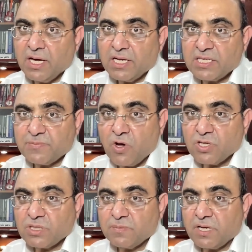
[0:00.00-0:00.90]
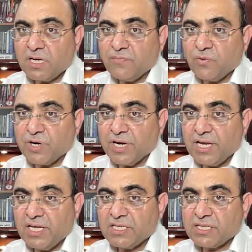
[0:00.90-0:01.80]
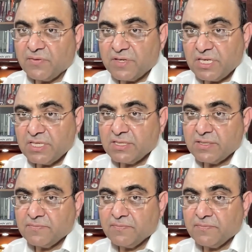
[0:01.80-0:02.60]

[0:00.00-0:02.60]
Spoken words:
responsible for daily services